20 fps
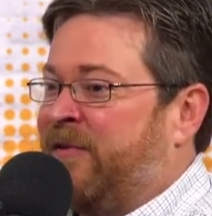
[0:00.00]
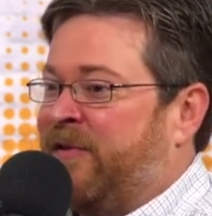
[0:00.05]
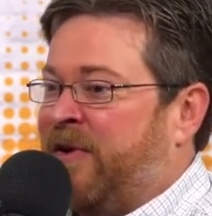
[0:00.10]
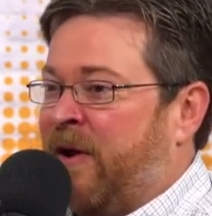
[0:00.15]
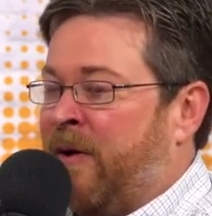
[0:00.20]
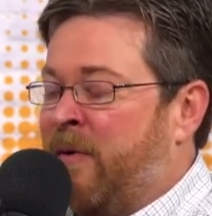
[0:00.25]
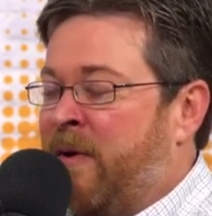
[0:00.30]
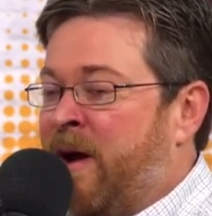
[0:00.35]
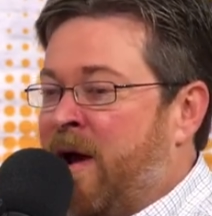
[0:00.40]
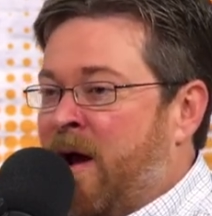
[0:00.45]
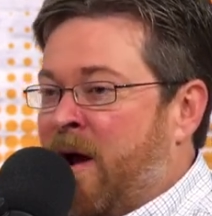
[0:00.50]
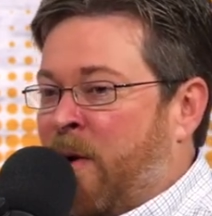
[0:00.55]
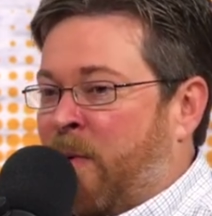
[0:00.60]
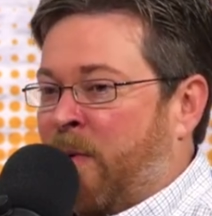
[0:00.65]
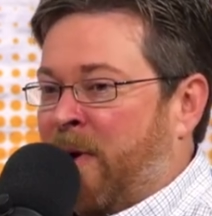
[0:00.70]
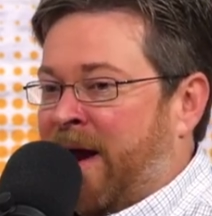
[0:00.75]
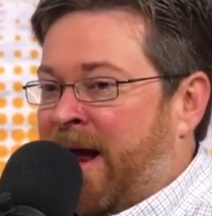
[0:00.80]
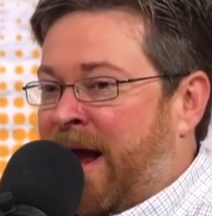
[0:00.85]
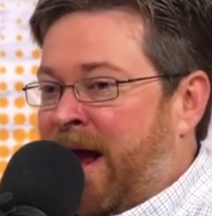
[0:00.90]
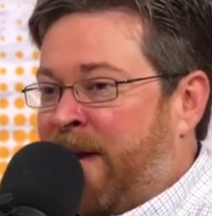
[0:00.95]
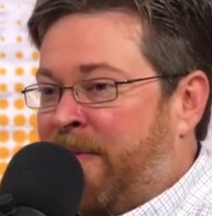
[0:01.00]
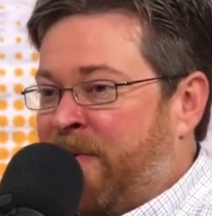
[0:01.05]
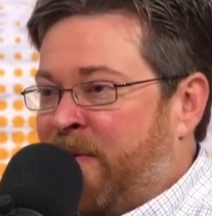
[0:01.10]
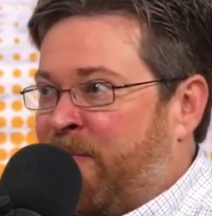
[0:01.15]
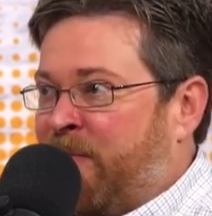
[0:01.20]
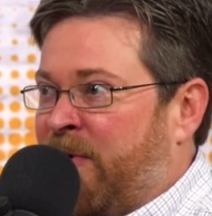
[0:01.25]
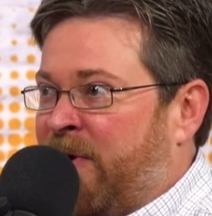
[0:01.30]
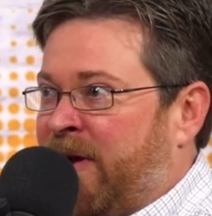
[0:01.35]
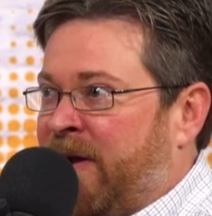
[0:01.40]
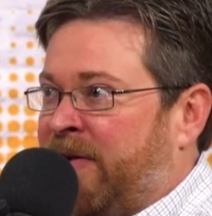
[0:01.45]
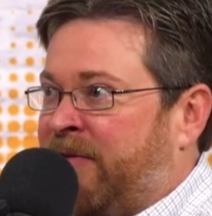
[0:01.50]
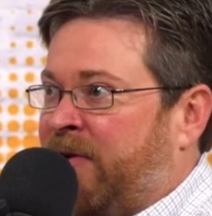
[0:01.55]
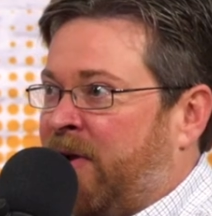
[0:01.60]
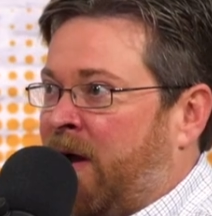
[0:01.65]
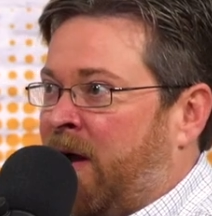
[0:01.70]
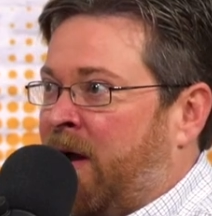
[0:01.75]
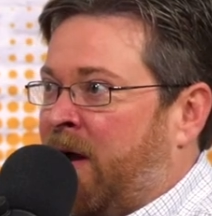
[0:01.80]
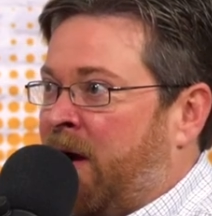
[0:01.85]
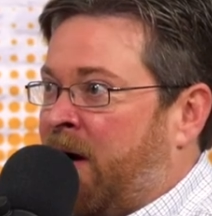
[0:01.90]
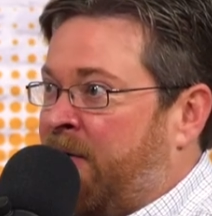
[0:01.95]
So what happened was
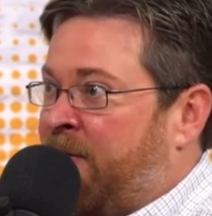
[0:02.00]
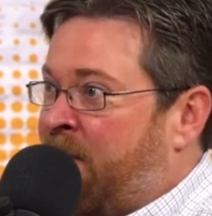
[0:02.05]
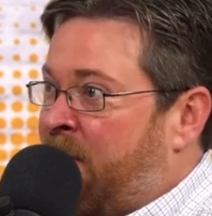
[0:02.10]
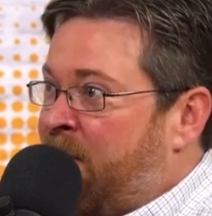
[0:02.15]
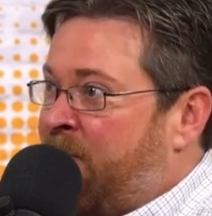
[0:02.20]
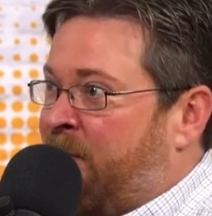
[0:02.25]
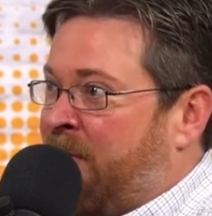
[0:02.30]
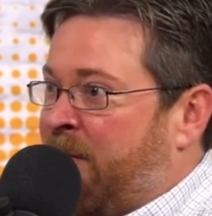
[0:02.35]
our phone